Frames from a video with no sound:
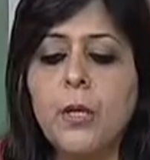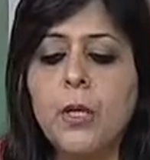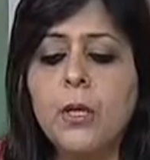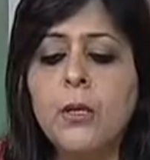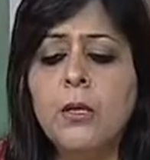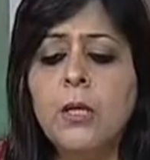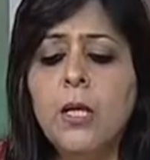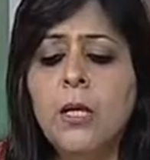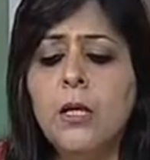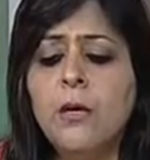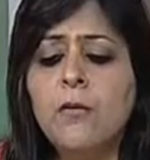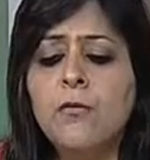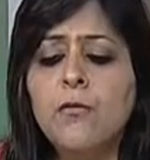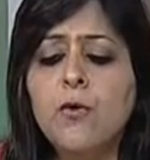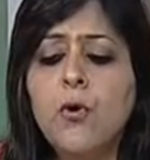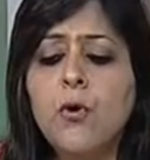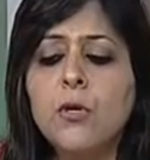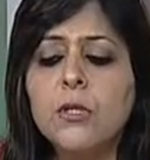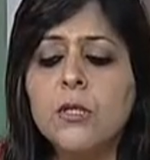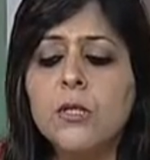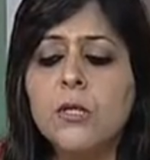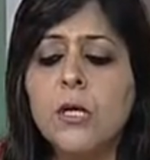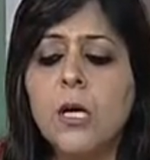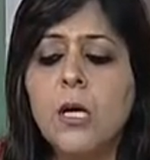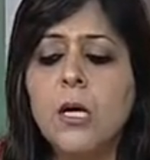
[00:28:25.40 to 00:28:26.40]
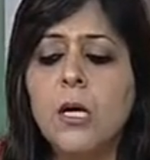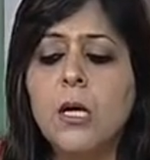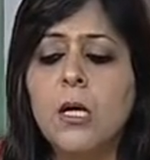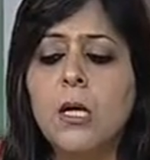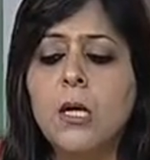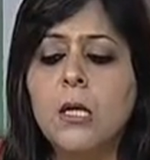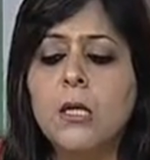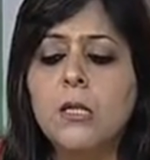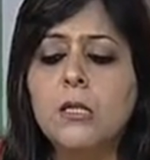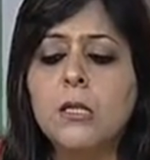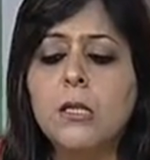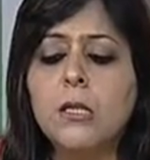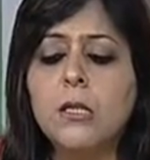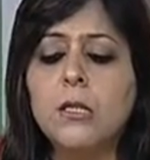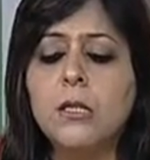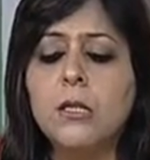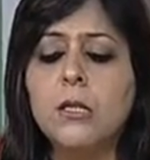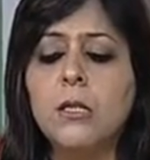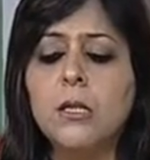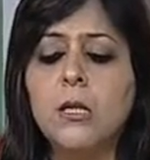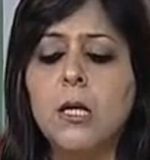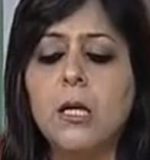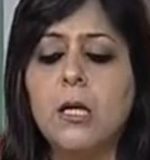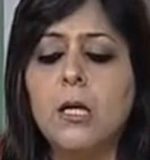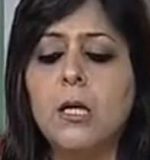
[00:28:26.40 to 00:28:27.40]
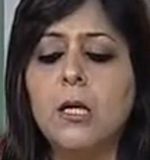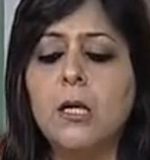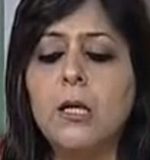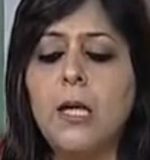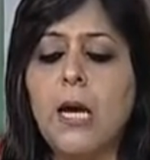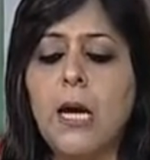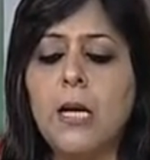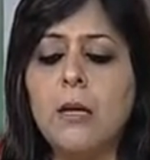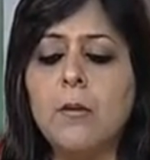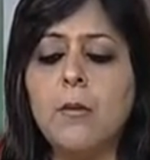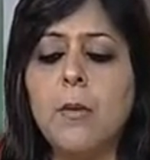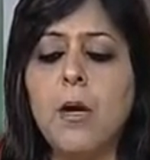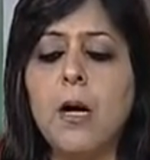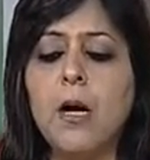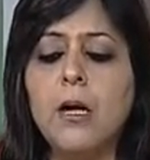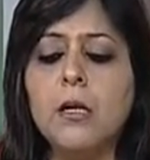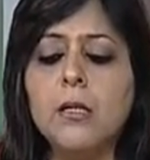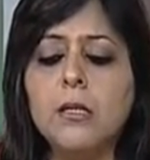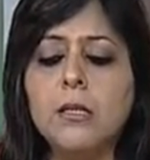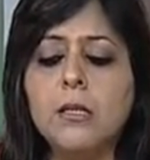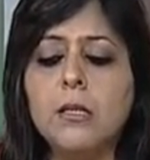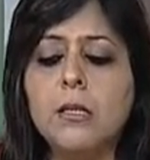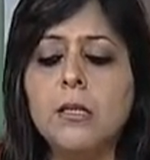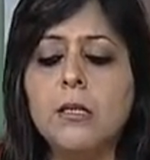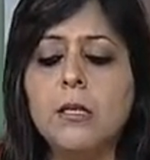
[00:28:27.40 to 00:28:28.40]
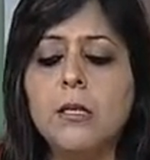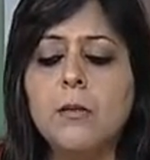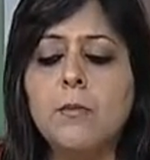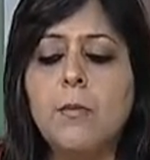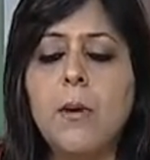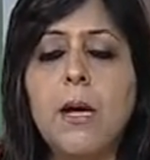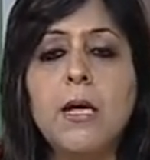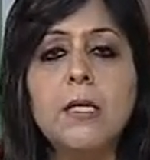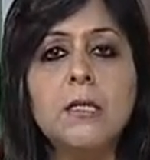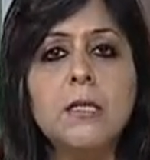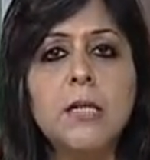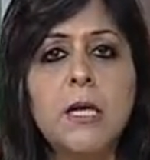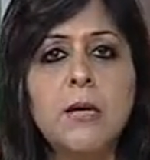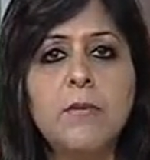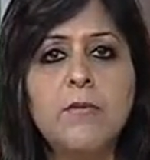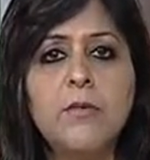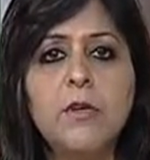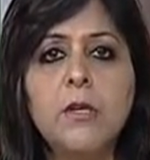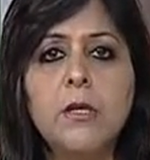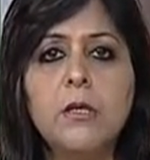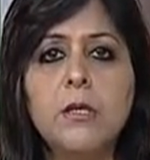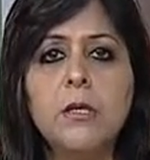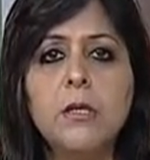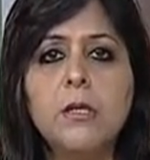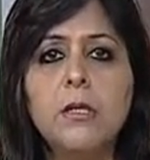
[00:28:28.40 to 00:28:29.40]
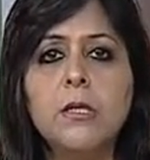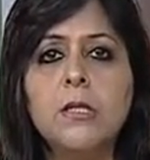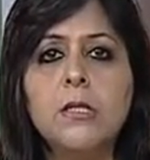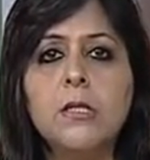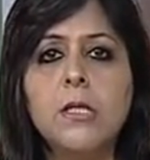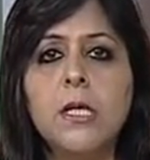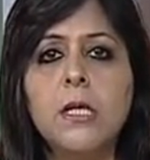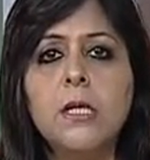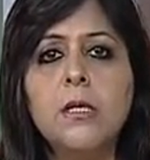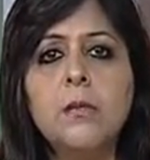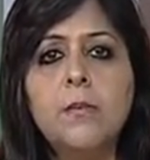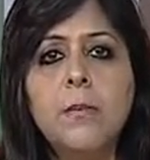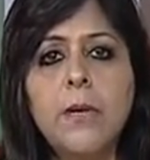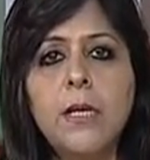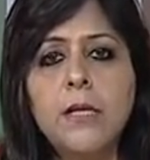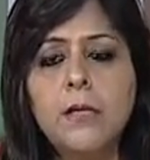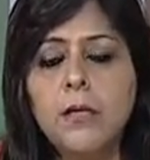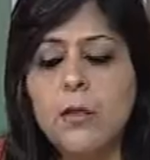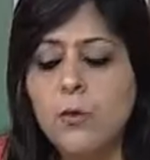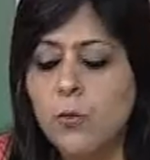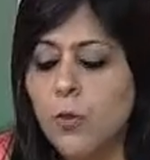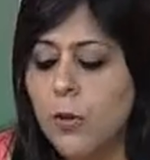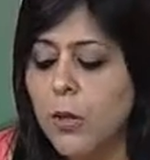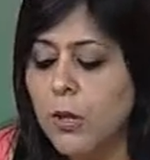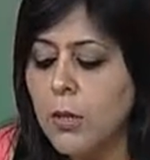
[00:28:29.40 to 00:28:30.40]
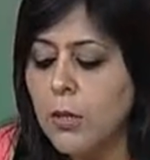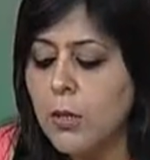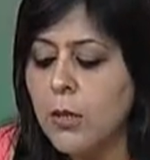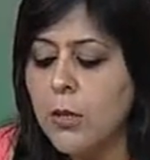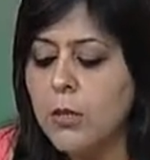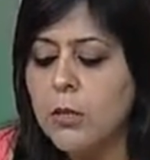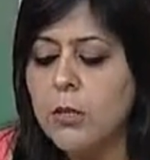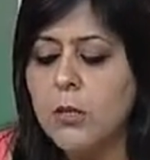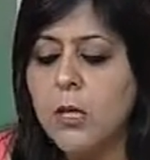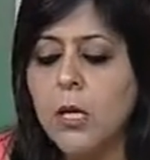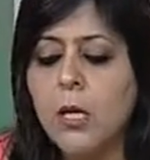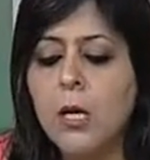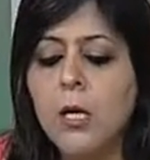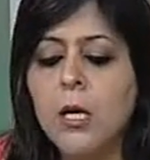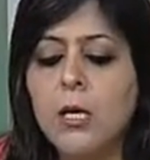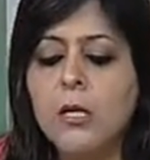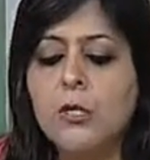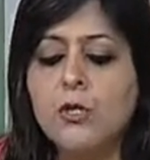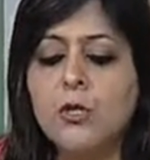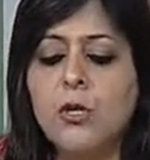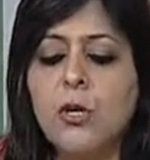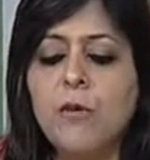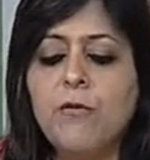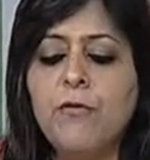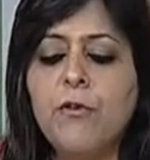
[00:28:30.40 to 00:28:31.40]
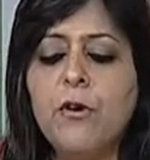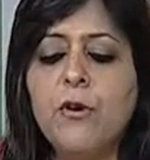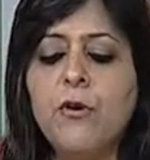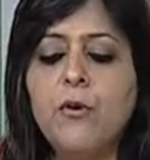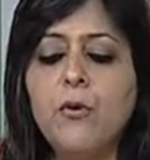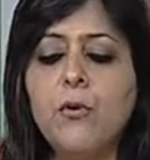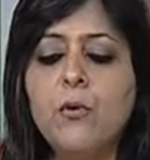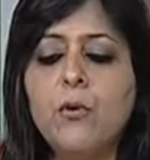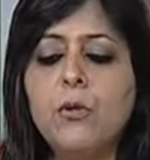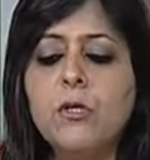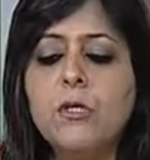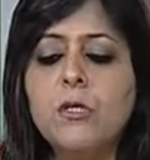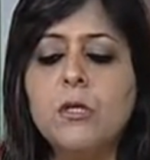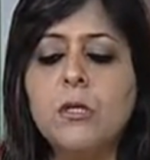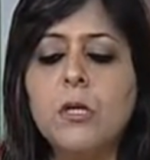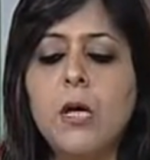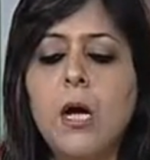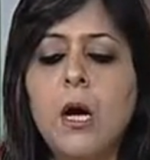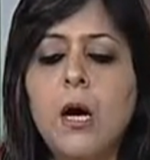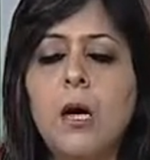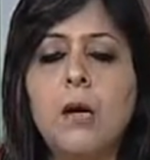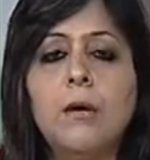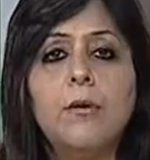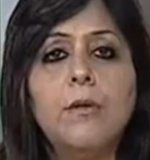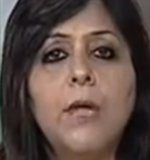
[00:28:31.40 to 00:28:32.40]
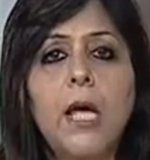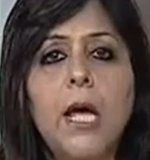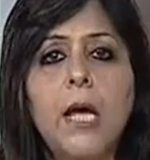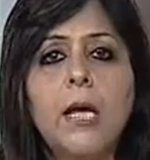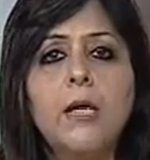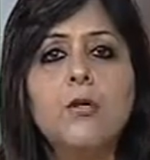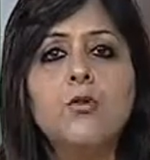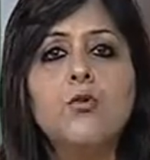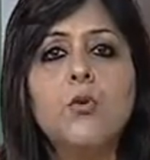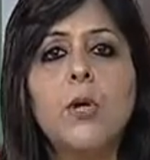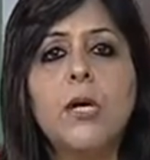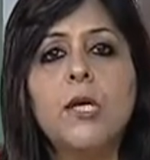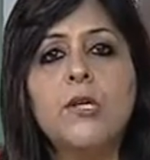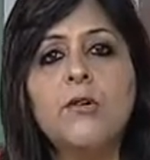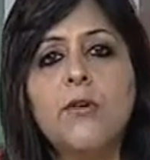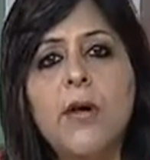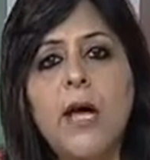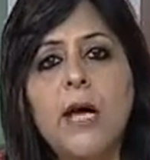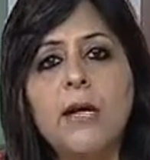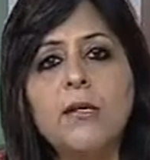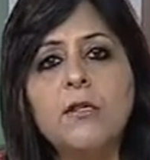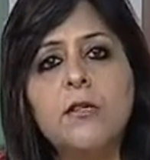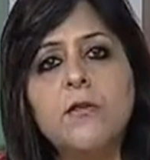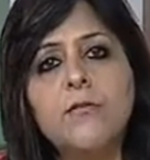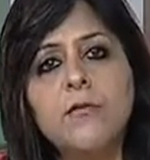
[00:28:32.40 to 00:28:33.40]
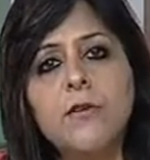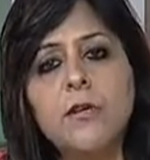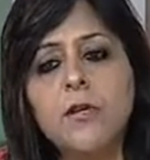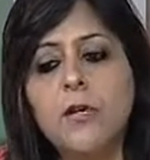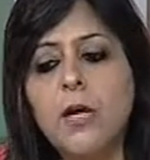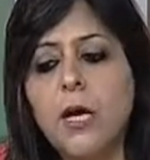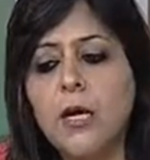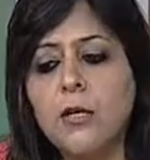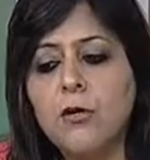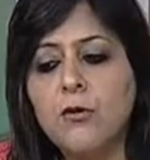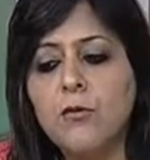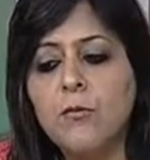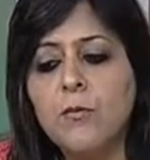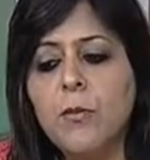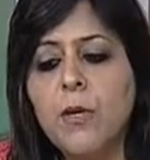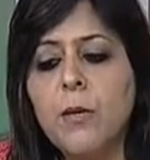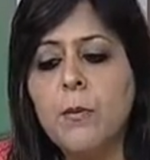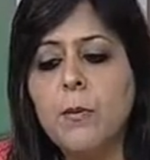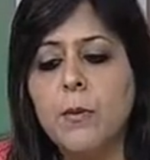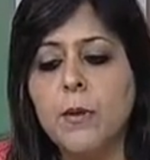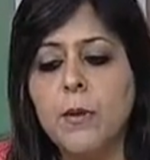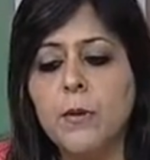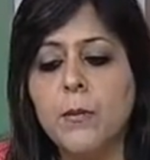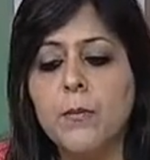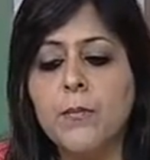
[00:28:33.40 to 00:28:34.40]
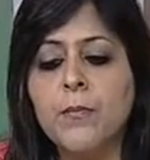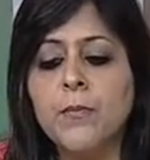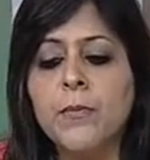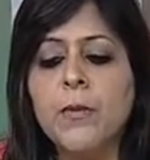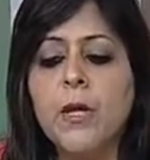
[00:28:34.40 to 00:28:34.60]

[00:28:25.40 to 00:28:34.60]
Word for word: then, of course, certain uh, landmarks, certain part time workers, independent workers. So, different roles are there to attract different kind of people.